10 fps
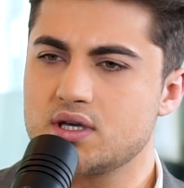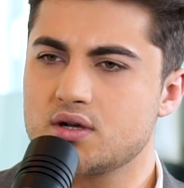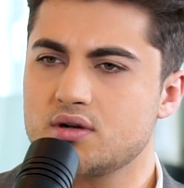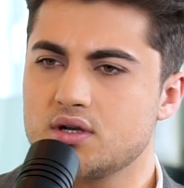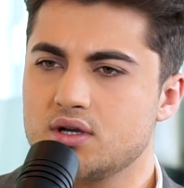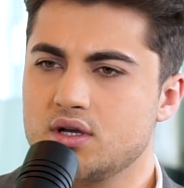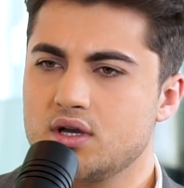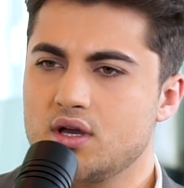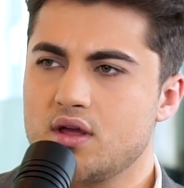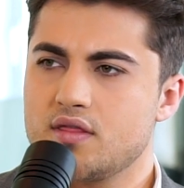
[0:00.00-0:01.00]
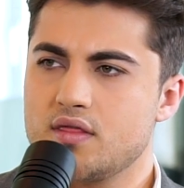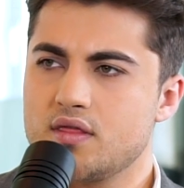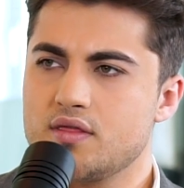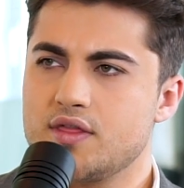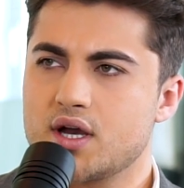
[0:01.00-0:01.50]
here,
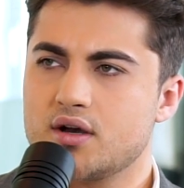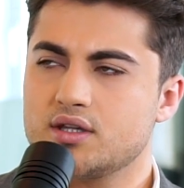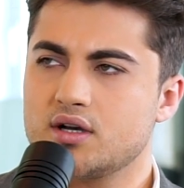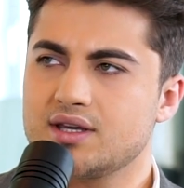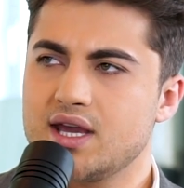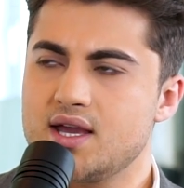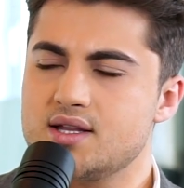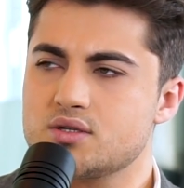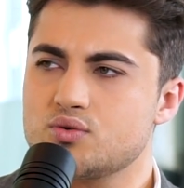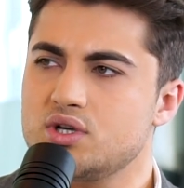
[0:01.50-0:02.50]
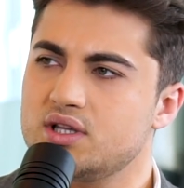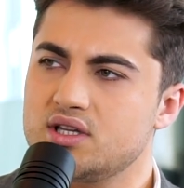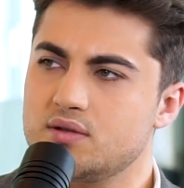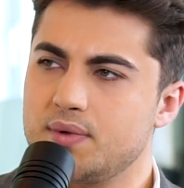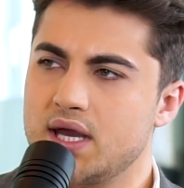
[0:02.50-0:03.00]
their gains really
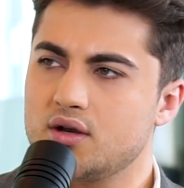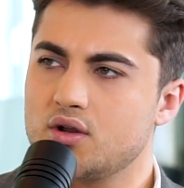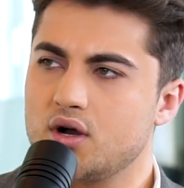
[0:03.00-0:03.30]
depend